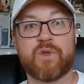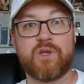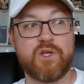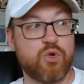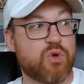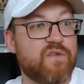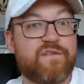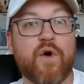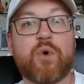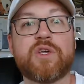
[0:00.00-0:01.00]
you can
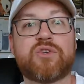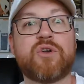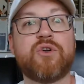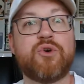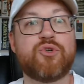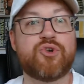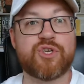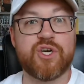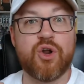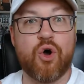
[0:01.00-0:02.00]
focus on your
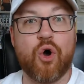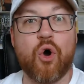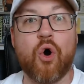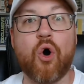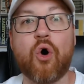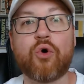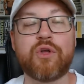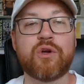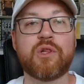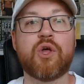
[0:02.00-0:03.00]
nutrition all
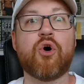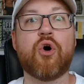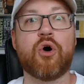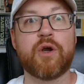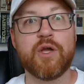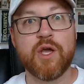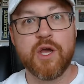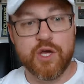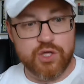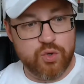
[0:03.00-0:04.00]
year long.
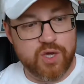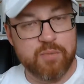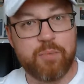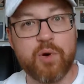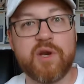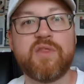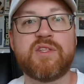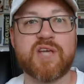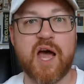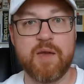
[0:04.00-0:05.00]
You can put in the
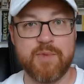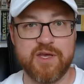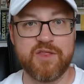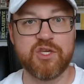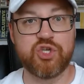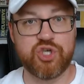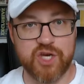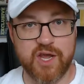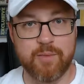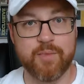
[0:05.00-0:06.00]
time in the
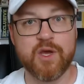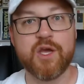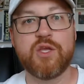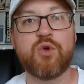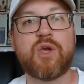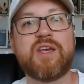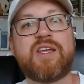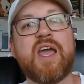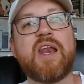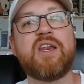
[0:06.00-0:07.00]
gym. You can
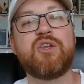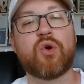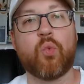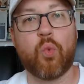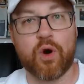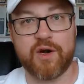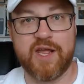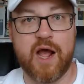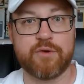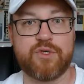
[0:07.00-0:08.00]
get in your
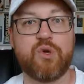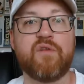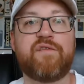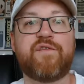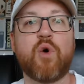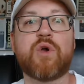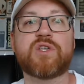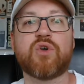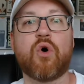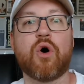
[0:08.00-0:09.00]
workouts. You can
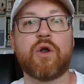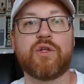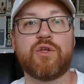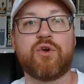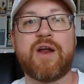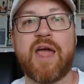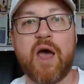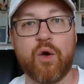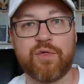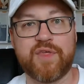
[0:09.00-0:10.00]
focus on your
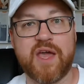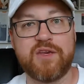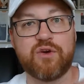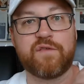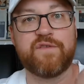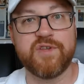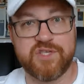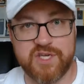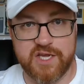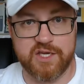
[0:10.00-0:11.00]
health and your
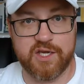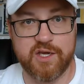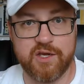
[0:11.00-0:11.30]
physique.